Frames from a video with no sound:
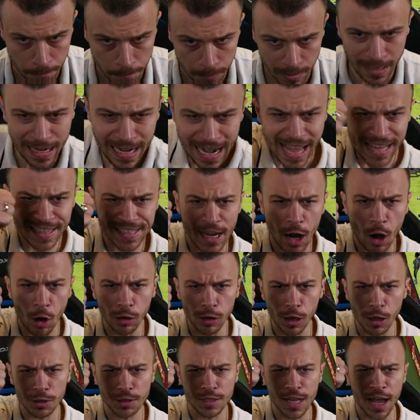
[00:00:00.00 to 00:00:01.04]
Let's go,
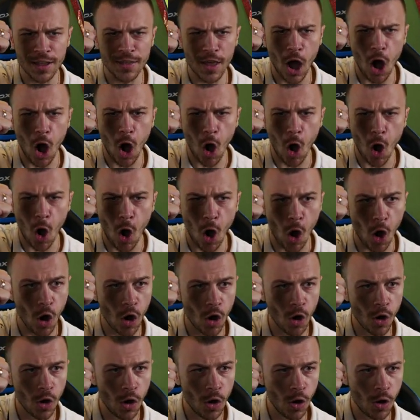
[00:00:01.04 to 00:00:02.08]
Lozano!
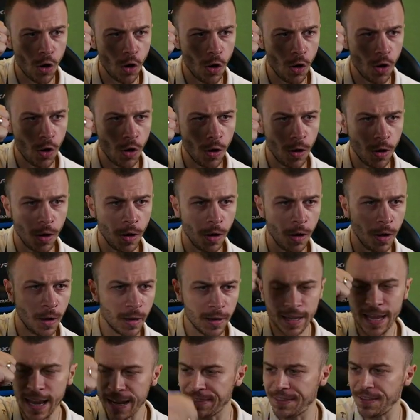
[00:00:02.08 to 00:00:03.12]

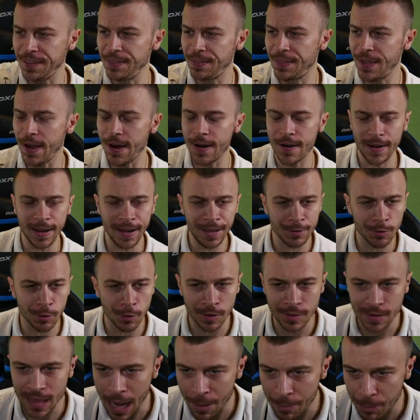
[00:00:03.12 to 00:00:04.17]
Get in there, into
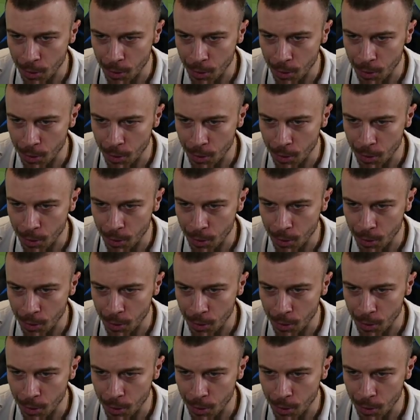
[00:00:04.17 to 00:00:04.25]
the top